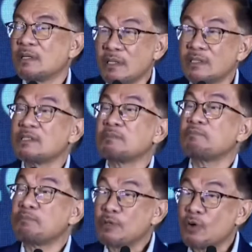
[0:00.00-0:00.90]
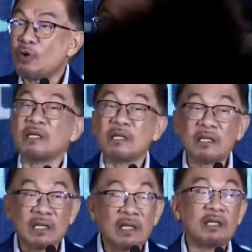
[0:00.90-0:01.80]
This is purely an
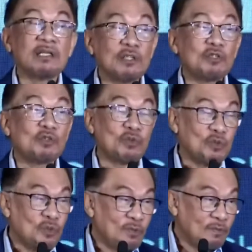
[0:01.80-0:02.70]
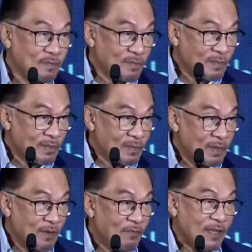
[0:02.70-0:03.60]
internal issue
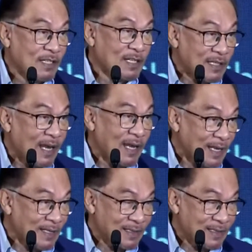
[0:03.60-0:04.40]
affecting Thailand.